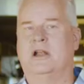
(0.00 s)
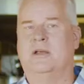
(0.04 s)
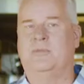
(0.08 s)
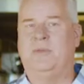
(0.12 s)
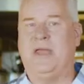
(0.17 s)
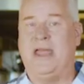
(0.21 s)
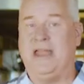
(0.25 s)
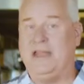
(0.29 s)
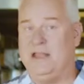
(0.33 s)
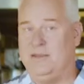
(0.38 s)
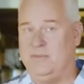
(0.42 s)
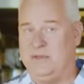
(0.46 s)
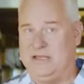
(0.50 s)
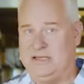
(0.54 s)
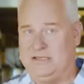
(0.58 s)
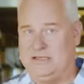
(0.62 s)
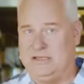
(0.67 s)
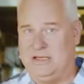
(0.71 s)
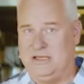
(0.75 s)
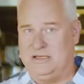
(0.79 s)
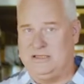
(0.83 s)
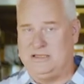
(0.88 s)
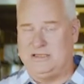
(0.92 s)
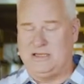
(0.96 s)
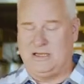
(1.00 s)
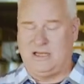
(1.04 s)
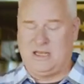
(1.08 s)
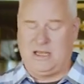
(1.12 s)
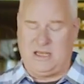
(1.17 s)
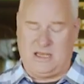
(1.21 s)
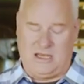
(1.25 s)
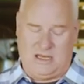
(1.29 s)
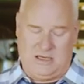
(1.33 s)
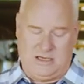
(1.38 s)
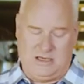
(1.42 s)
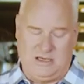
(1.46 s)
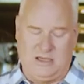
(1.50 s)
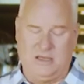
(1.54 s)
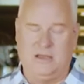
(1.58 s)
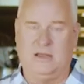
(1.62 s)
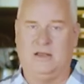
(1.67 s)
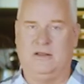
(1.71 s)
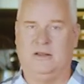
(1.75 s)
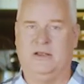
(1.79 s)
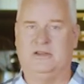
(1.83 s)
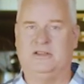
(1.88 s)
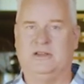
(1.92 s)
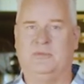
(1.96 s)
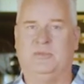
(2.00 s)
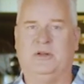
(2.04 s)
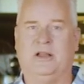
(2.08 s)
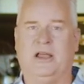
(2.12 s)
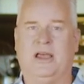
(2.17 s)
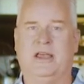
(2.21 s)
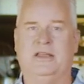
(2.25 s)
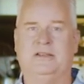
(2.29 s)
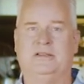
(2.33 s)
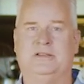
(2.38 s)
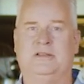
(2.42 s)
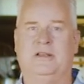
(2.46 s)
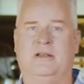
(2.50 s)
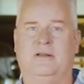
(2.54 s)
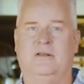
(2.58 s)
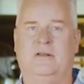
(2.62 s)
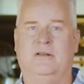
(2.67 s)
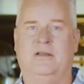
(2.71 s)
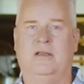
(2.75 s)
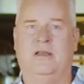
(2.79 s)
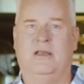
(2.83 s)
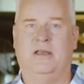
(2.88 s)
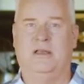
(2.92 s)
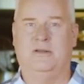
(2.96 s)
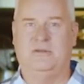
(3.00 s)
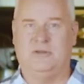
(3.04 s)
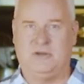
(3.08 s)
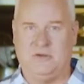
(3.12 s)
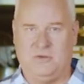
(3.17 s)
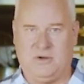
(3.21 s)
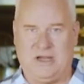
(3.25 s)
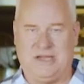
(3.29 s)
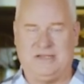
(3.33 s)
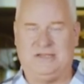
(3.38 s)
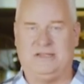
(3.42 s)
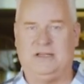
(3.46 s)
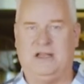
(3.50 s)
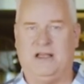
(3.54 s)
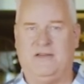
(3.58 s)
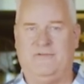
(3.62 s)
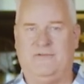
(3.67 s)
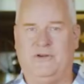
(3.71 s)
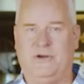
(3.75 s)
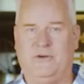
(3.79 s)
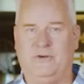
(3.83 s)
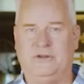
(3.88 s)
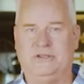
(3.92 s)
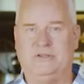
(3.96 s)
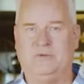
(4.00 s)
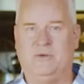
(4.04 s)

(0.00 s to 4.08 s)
up any business, and this applies to a CFO as